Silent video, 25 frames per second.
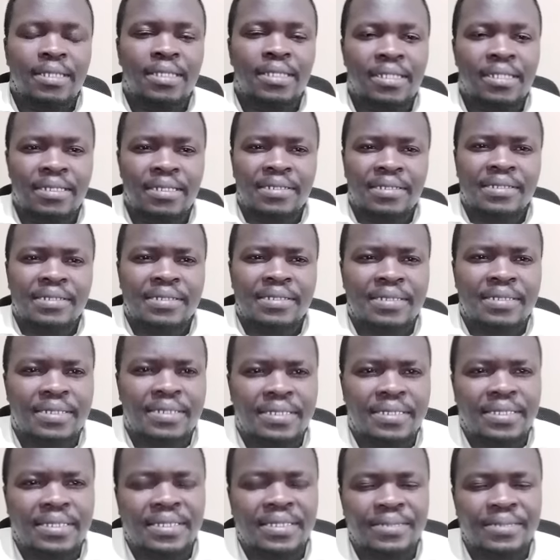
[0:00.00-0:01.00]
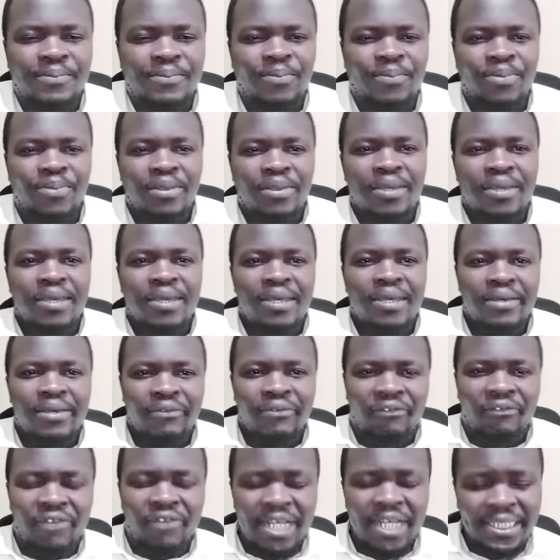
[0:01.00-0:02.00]
Yes.
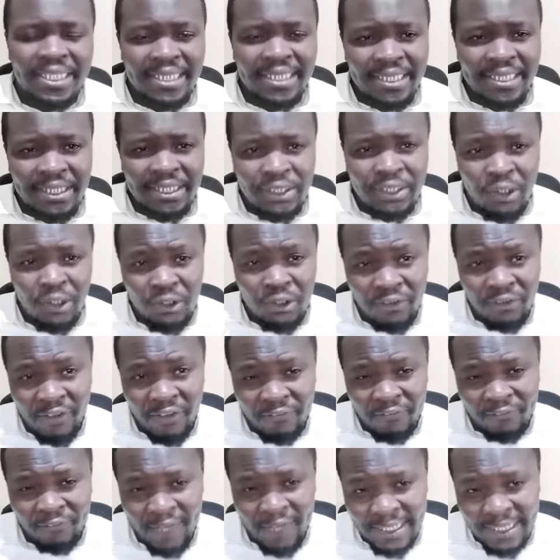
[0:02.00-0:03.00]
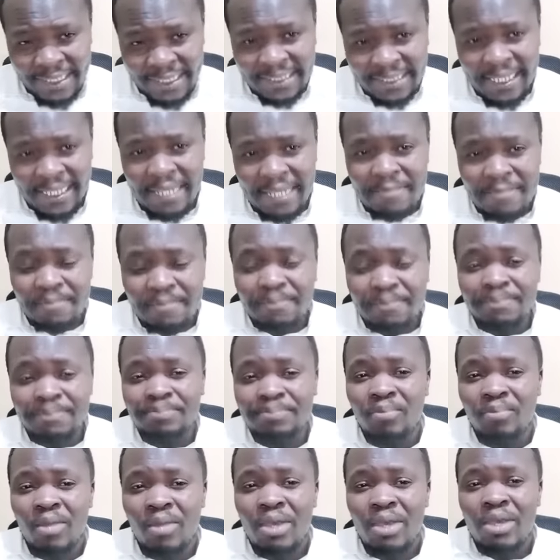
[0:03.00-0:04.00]
This is not the first time
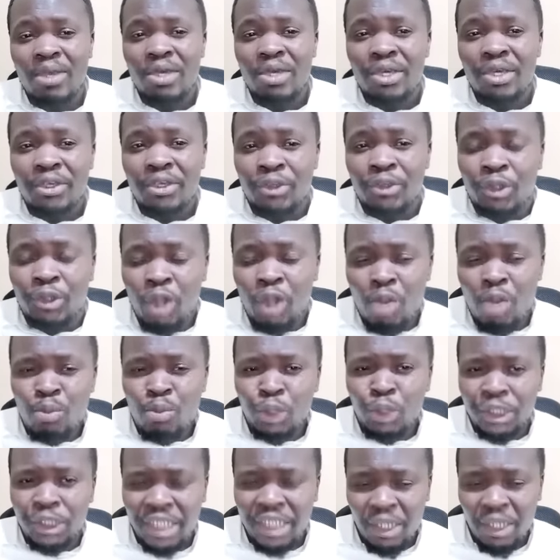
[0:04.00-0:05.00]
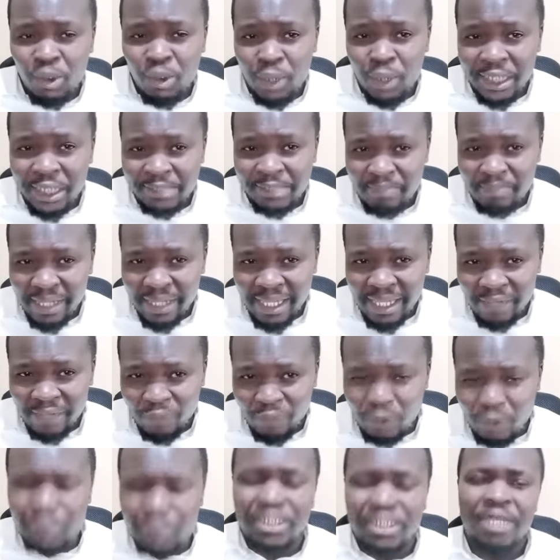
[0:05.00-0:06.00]
Joe Mucheru is
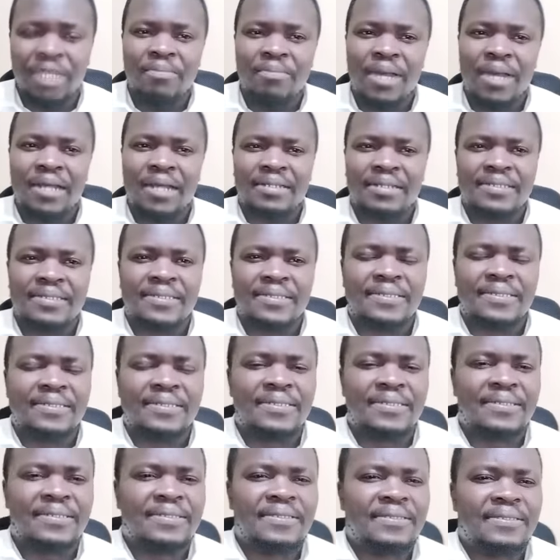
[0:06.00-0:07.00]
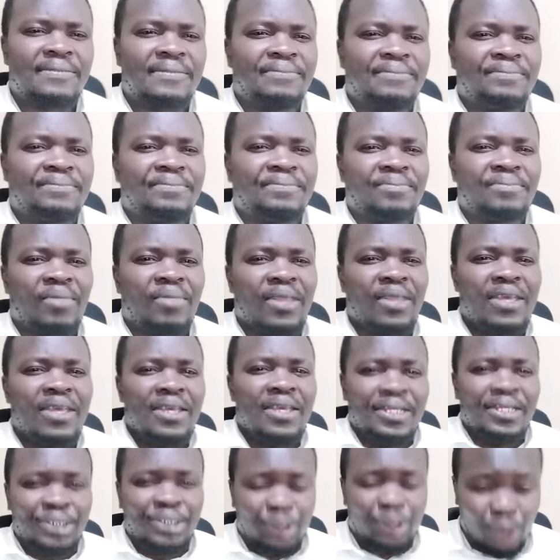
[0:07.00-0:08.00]
making those remarks.
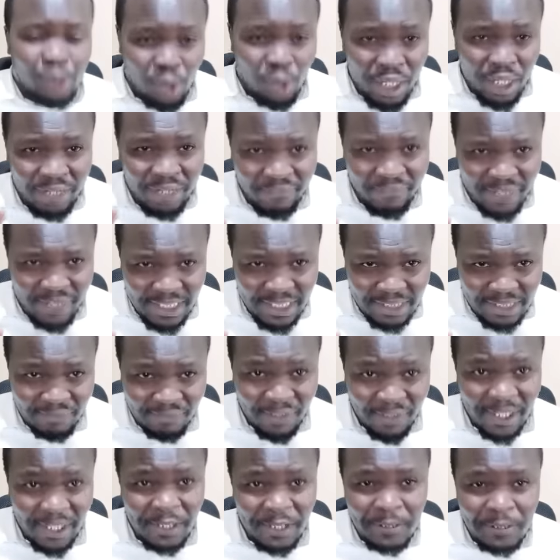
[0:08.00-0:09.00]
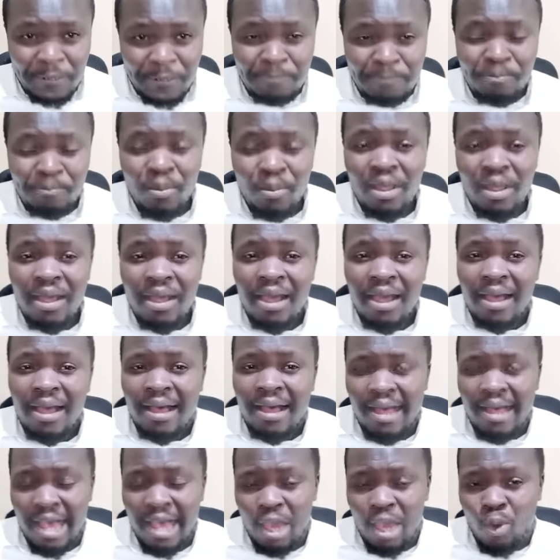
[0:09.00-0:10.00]
So in this video,
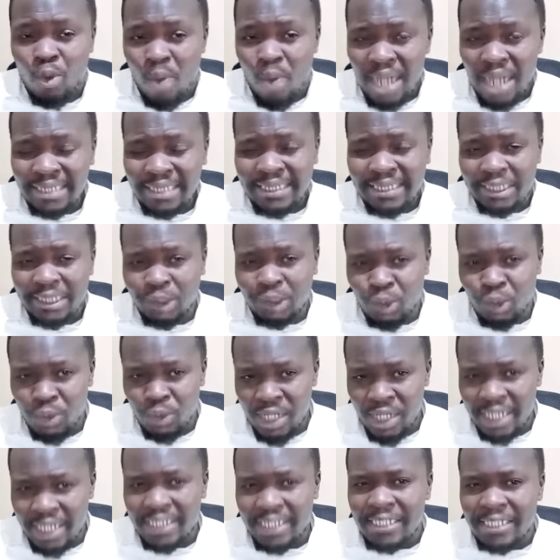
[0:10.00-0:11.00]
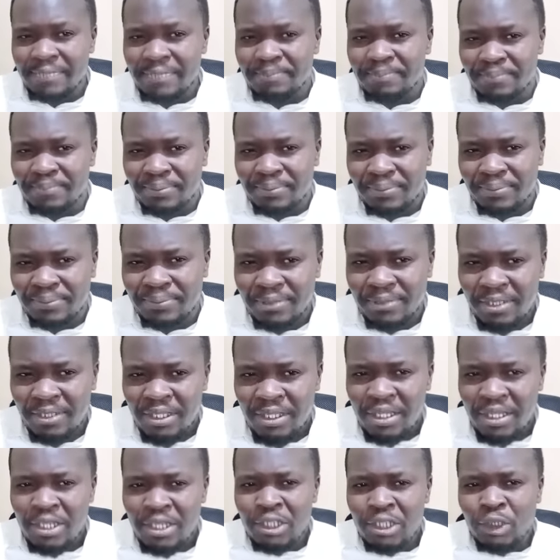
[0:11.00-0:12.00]
I want us to dig deep
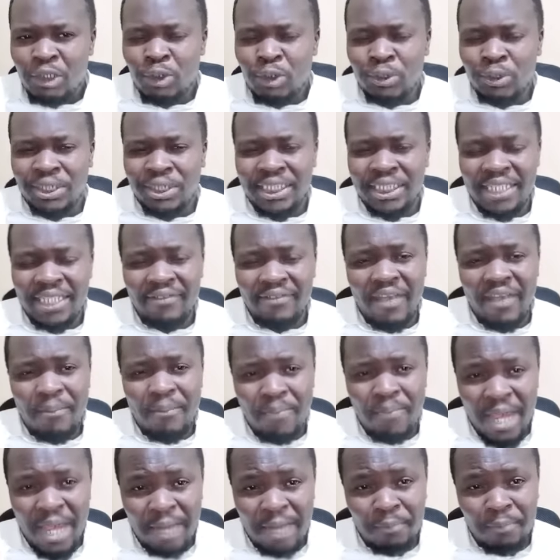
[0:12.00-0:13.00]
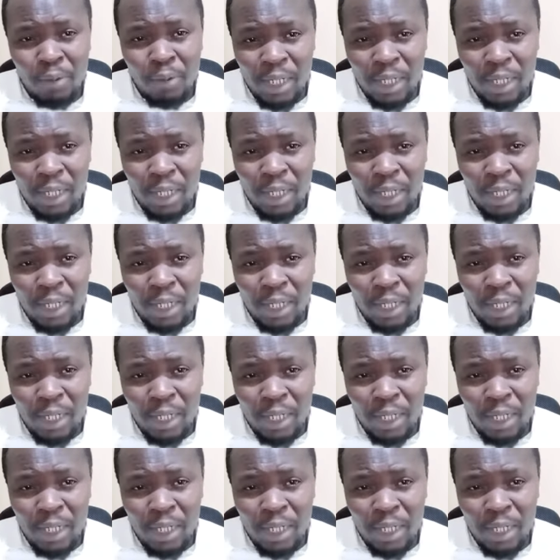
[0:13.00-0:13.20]
to see the main